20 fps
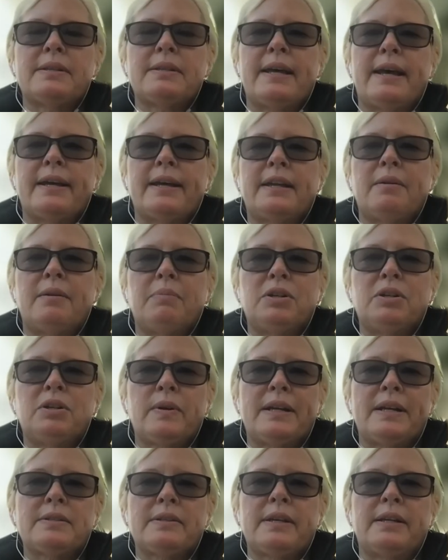that can be
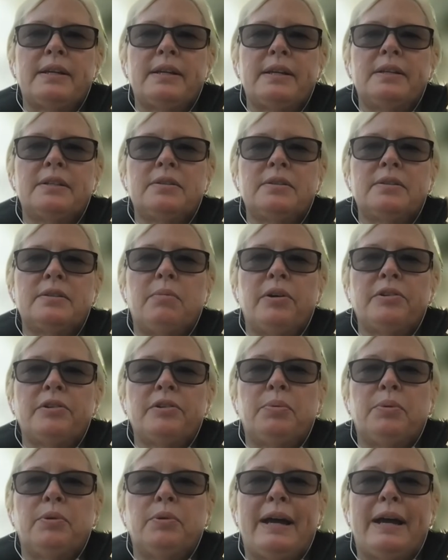translated into
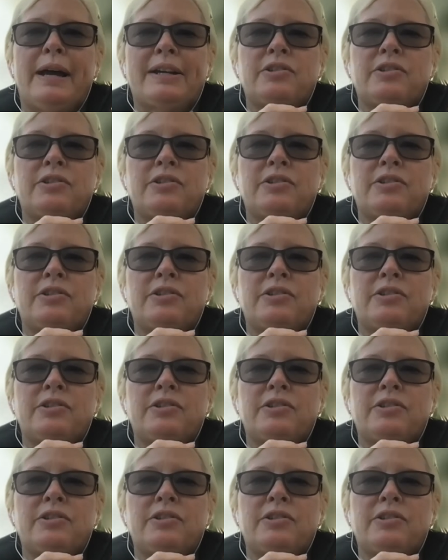multiple